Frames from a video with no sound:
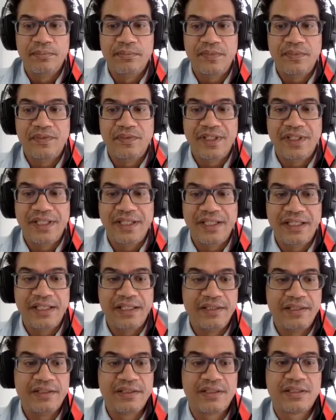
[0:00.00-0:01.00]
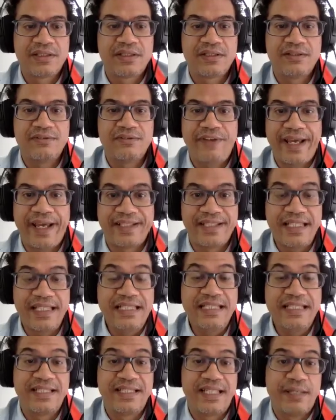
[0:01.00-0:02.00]
is
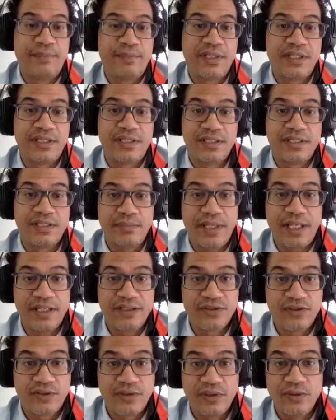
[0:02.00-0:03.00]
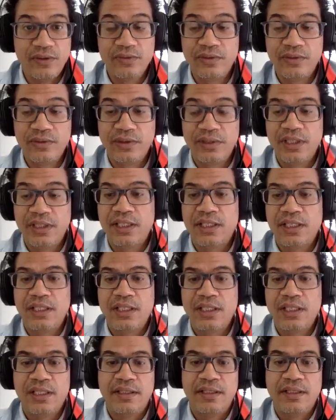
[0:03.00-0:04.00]
vaccine skepticism has grown.
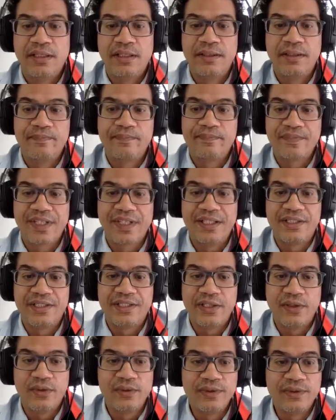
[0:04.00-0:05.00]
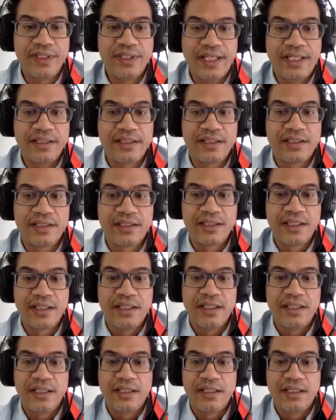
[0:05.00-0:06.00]
It's shown that
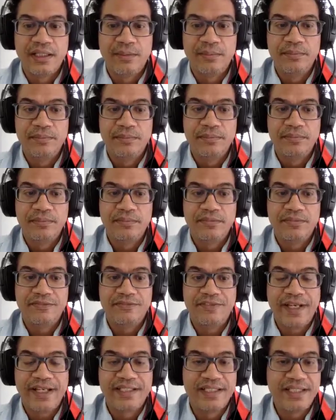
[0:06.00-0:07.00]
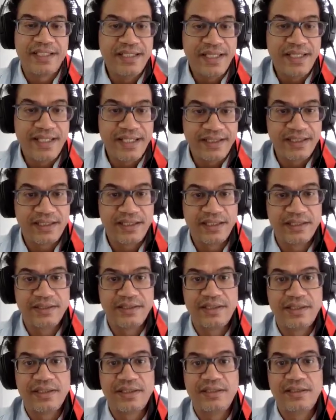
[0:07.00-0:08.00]
vaccine
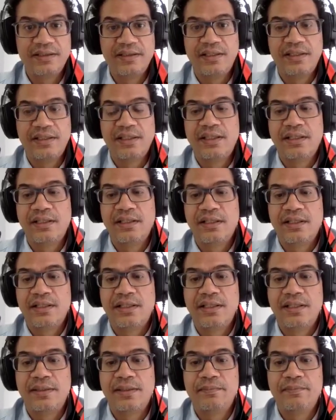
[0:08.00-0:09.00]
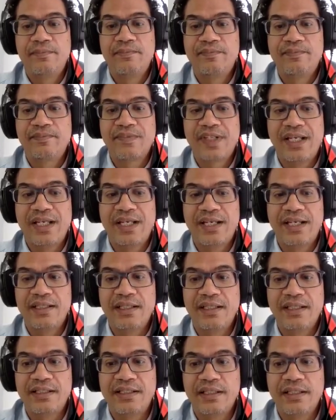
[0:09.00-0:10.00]
hesitancy
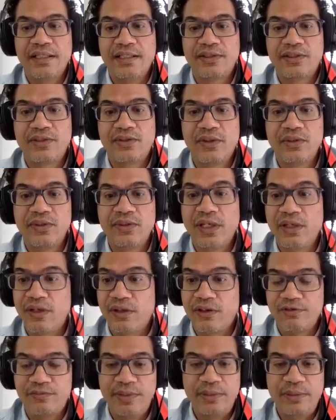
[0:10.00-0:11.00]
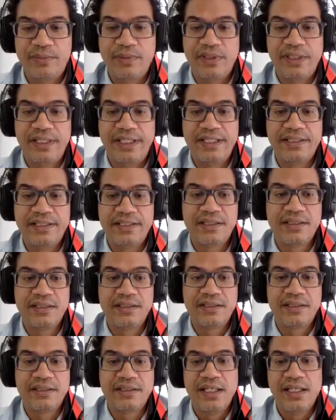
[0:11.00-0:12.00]
has grown. A lot of people are
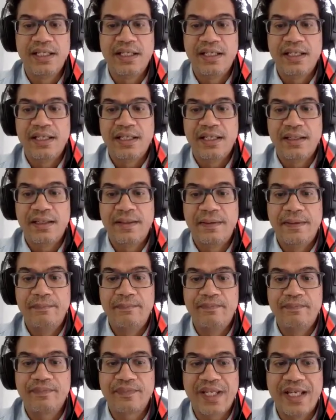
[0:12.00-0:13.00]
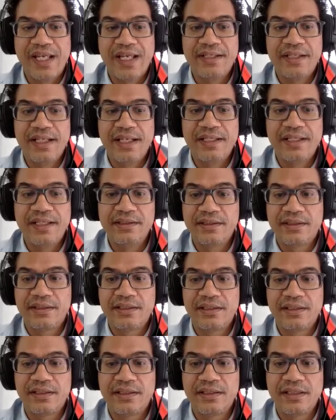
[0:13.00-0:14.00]
hesitant. And
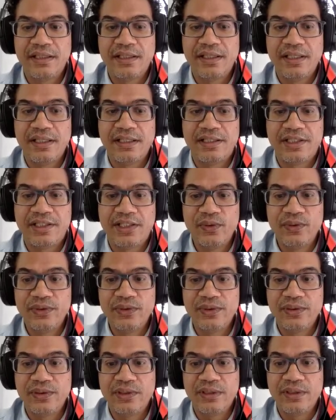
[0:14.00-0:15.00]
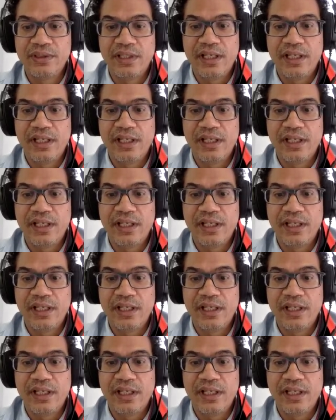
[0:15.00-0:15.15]
it's shown,